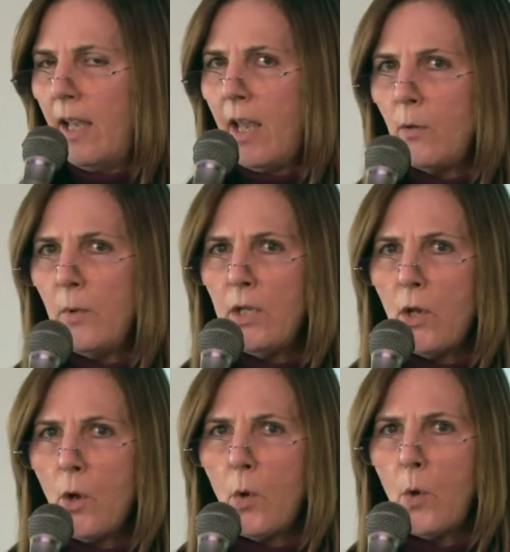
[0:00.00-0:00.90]
and we
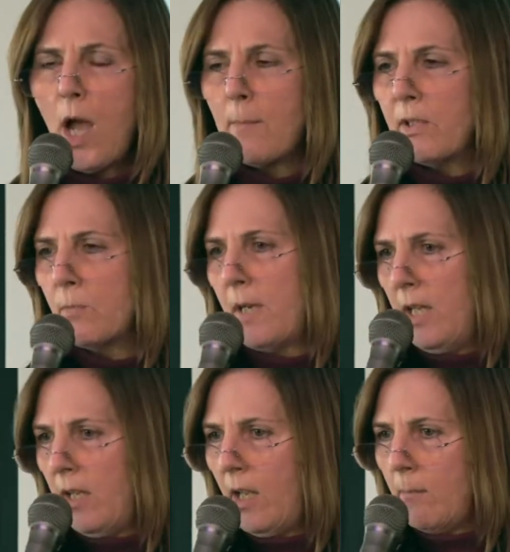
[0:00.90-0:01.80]
know how much
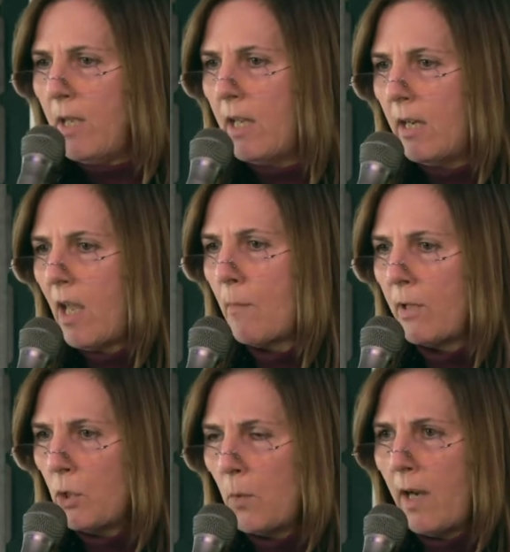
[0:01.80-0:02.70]
money came in and how
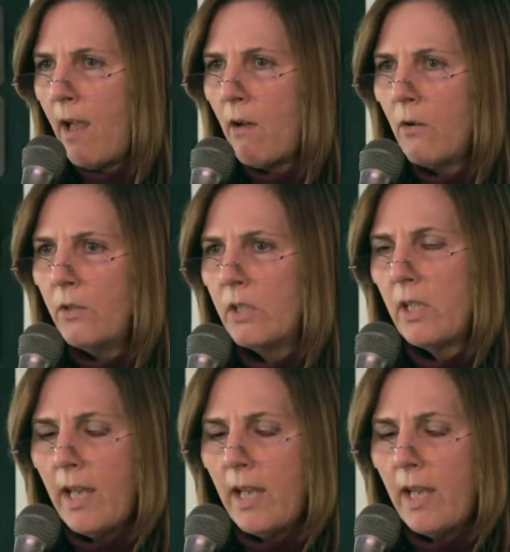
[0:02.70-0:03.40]
much went out.